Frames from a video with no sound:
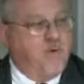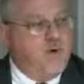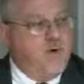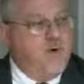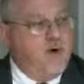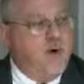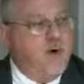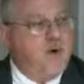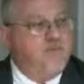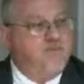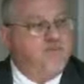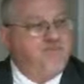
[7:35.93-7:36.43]

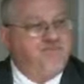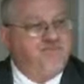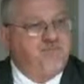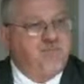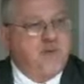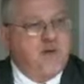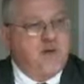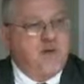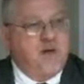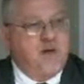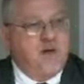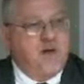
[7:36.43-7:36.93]
Wouldn't you?
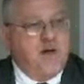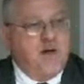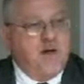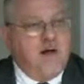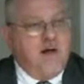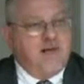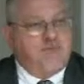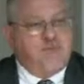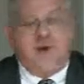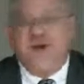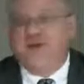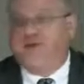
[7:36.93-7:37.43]

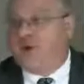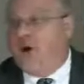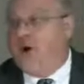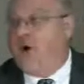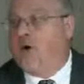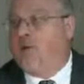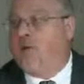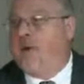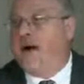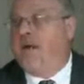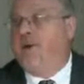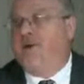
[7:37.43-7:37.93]
That's what he's
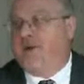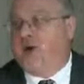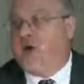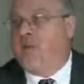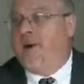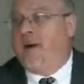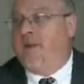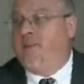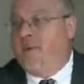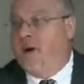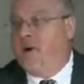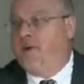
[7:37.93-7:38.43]
talking about. We're
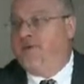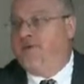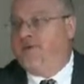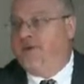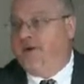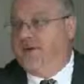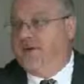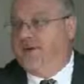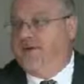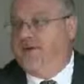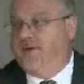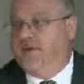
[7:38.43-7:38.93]
talking about
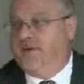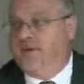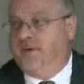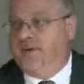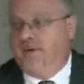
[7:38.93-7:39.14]
Moses.